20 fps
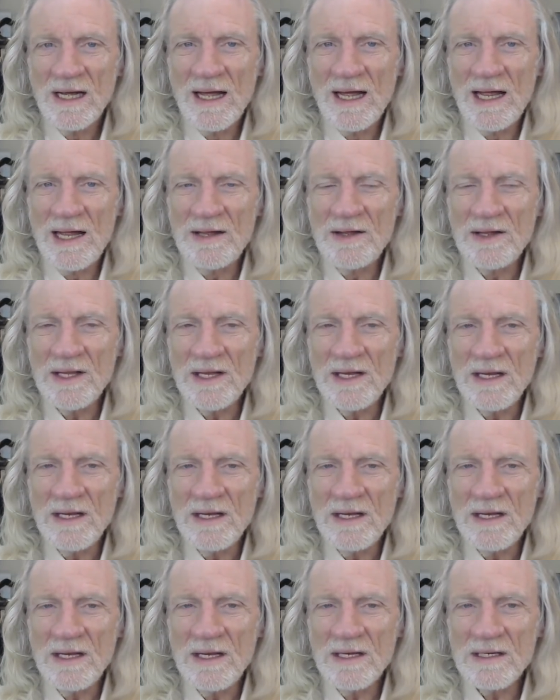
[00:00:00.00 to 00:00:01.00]
and
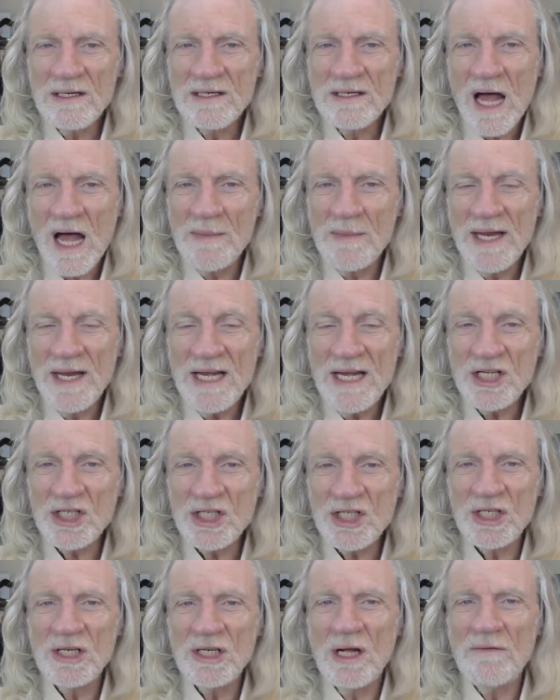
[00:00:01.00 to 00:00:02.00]
the domination